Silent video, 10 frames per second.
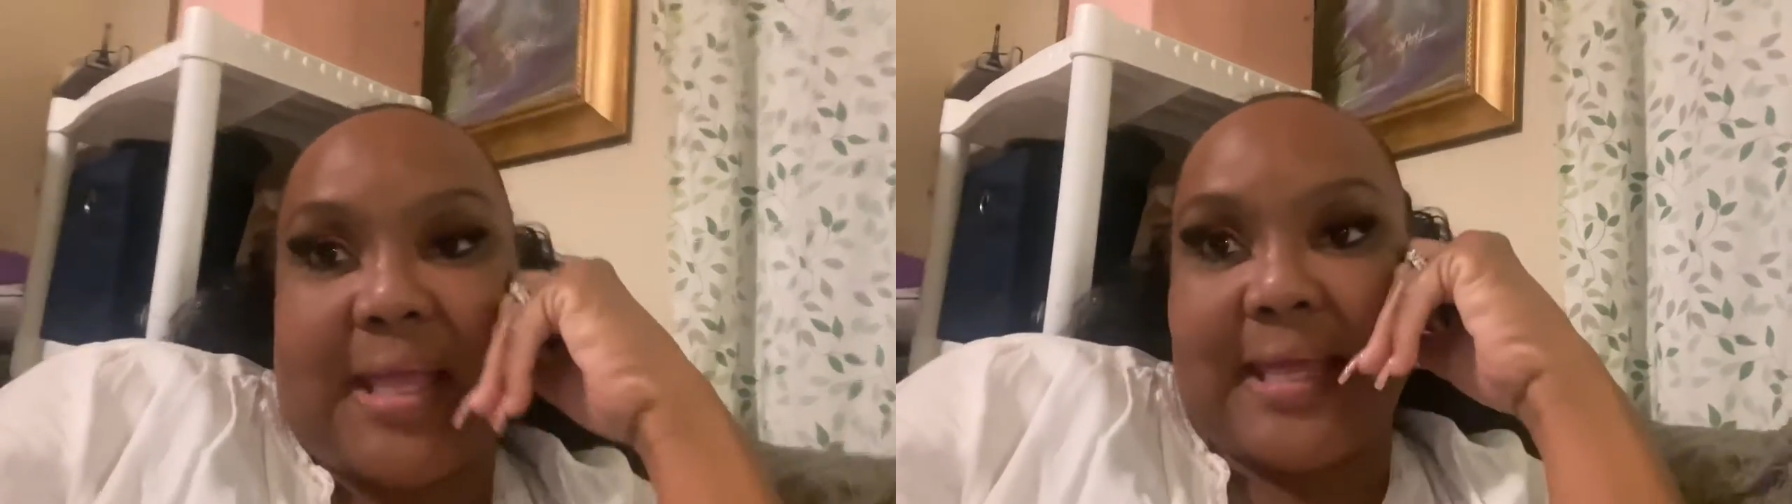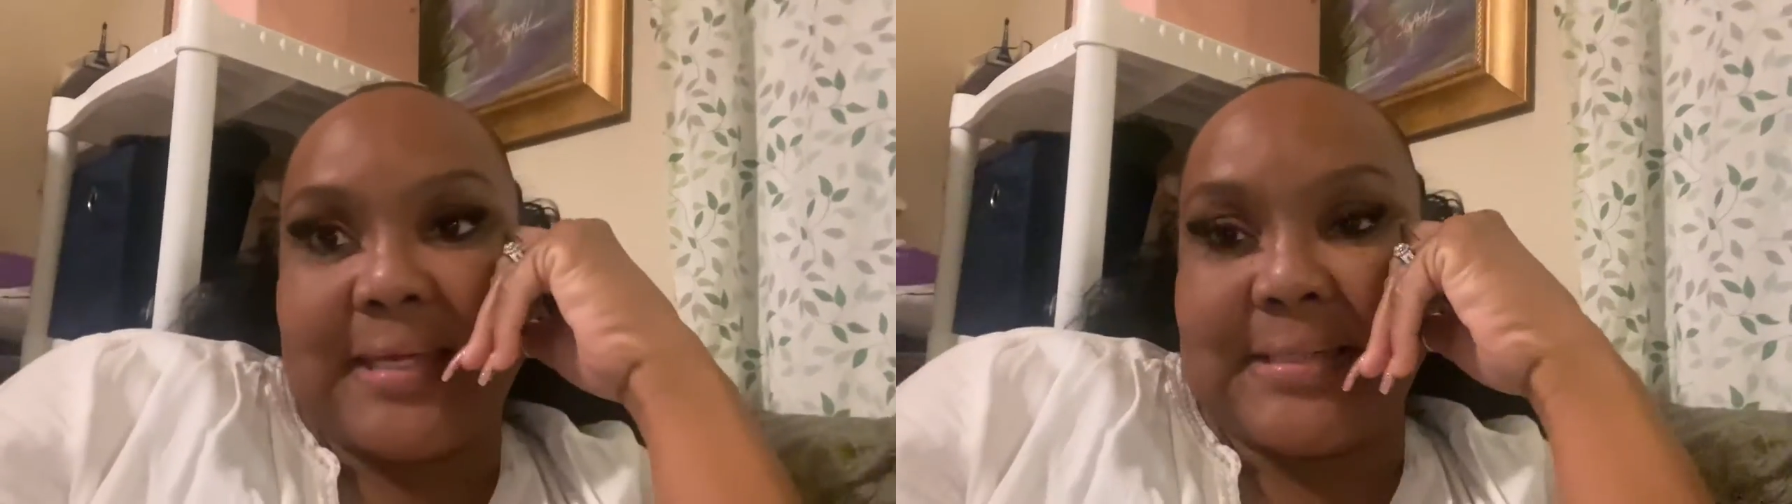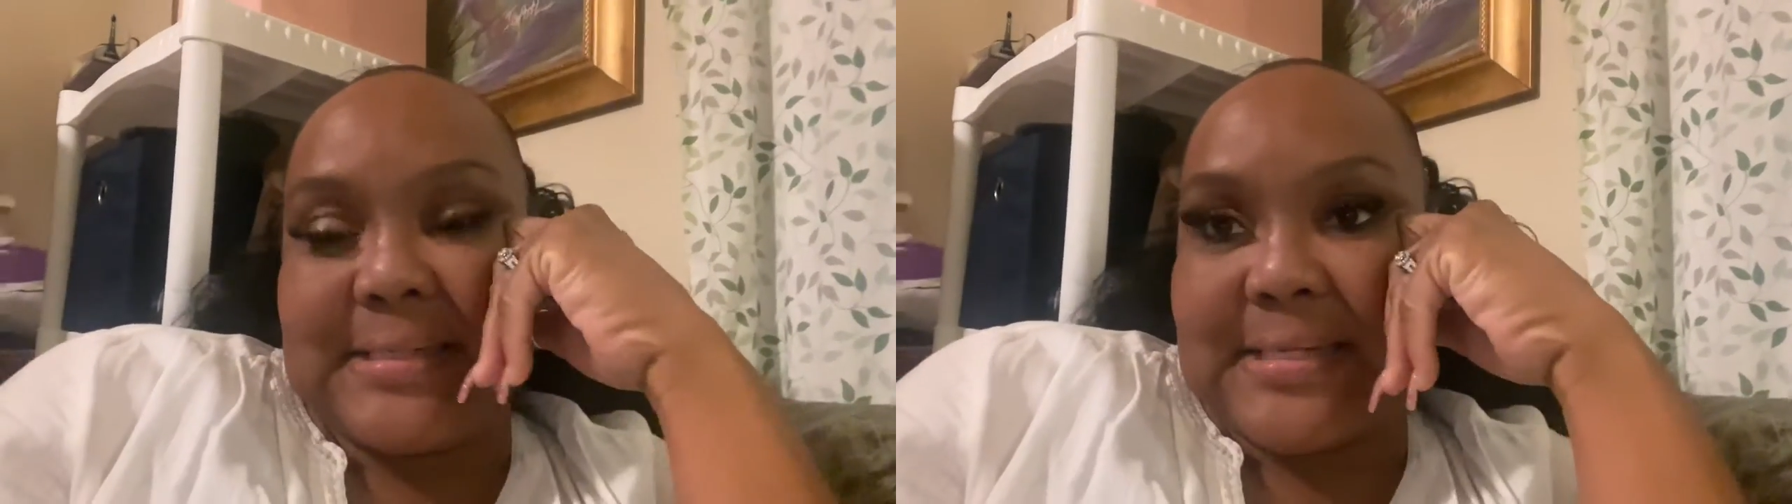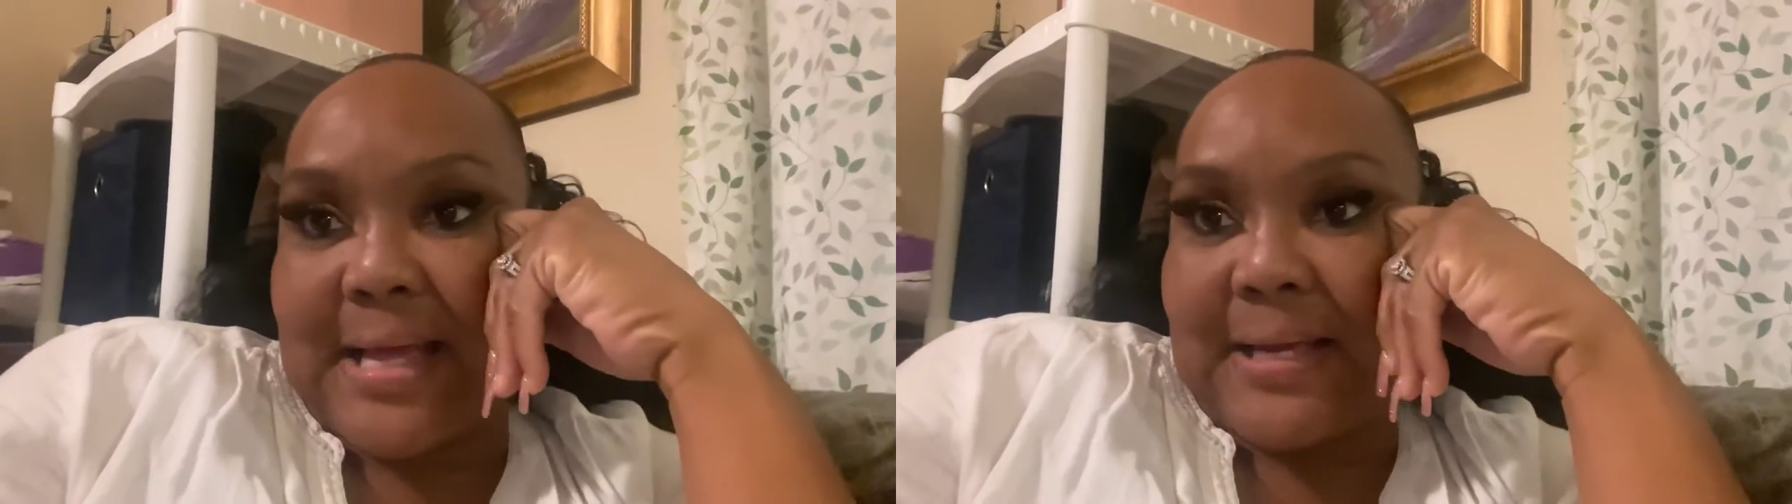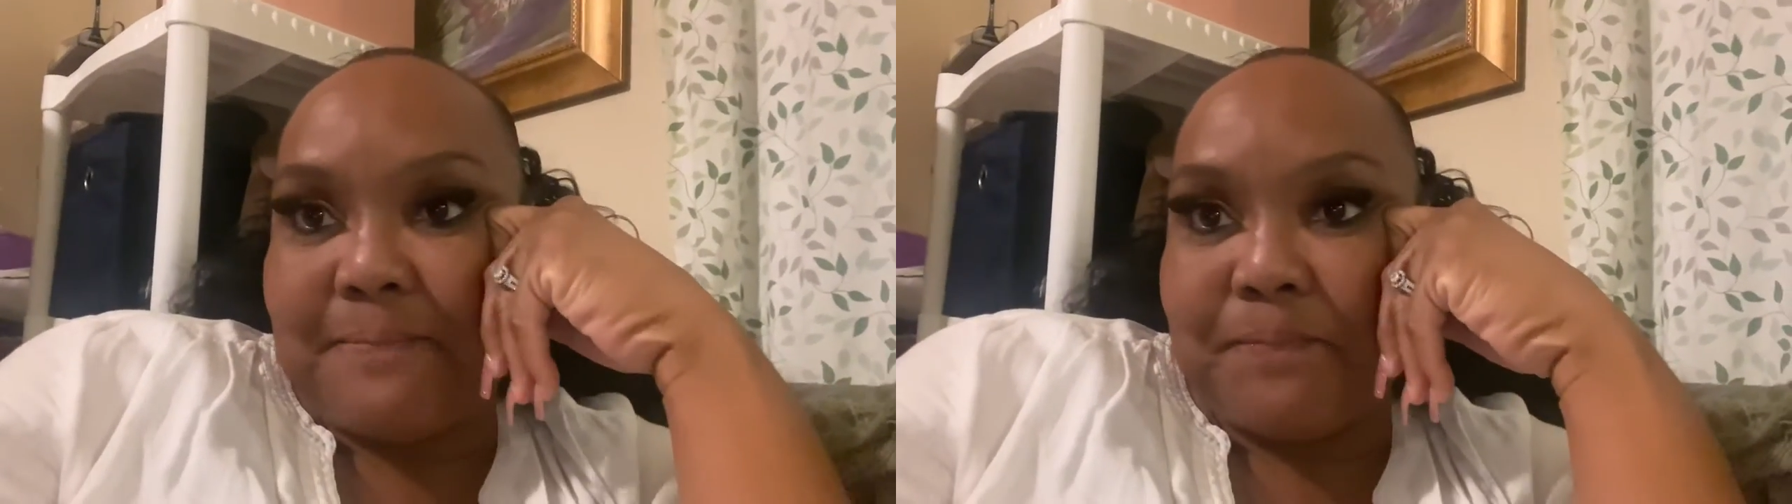
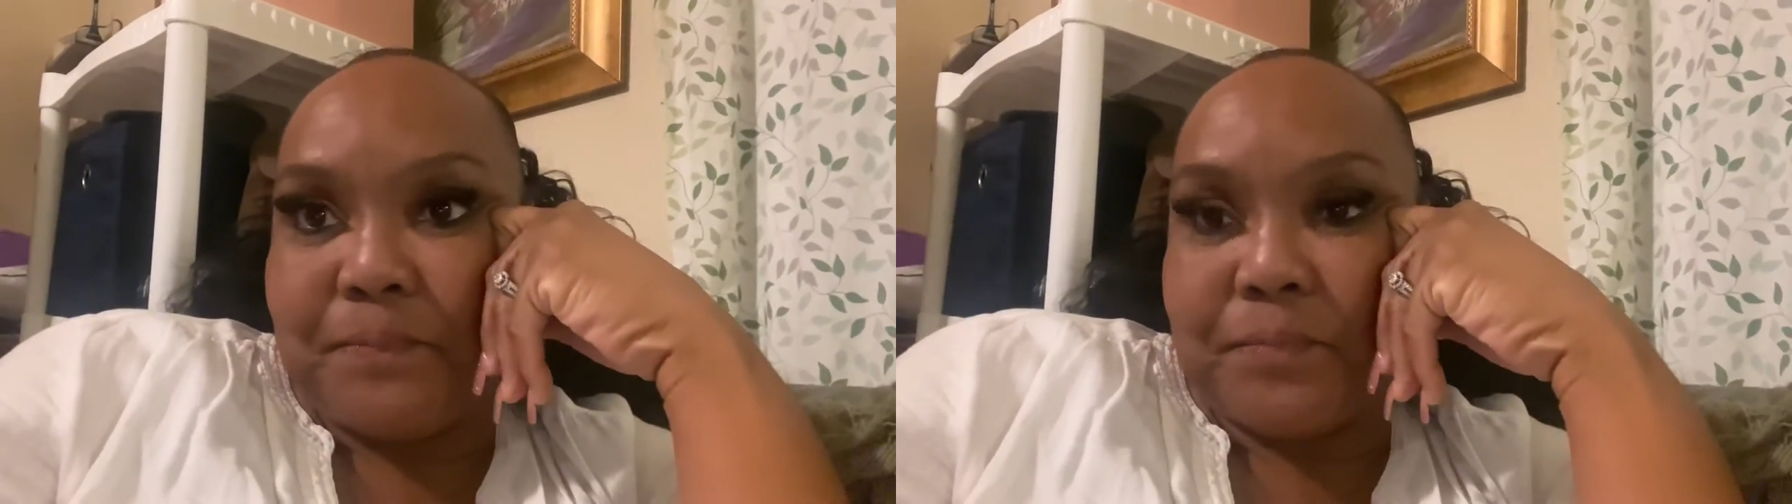And